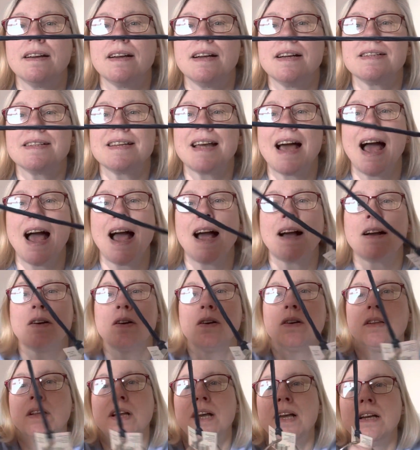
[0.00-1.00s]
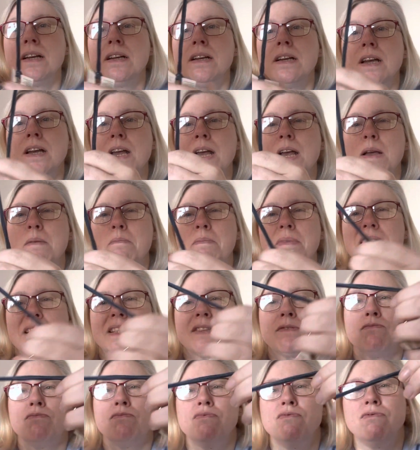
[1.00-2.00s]
dark colour, but it's
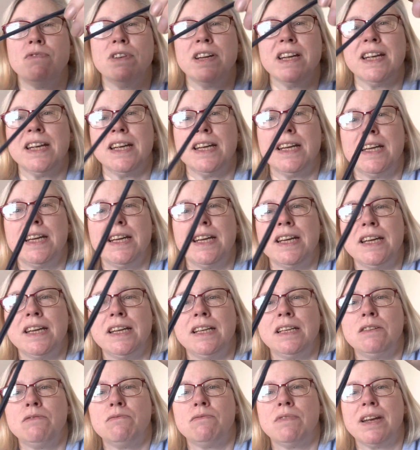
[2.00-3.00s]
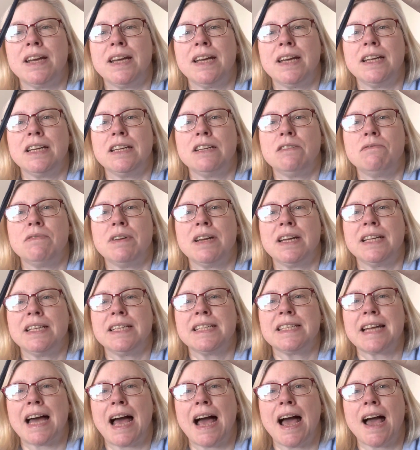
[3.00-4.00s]
a really
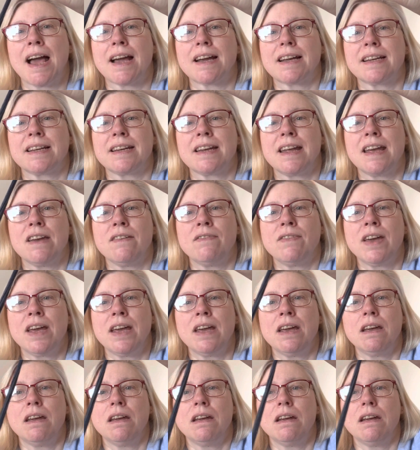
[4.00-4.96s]
dark navy.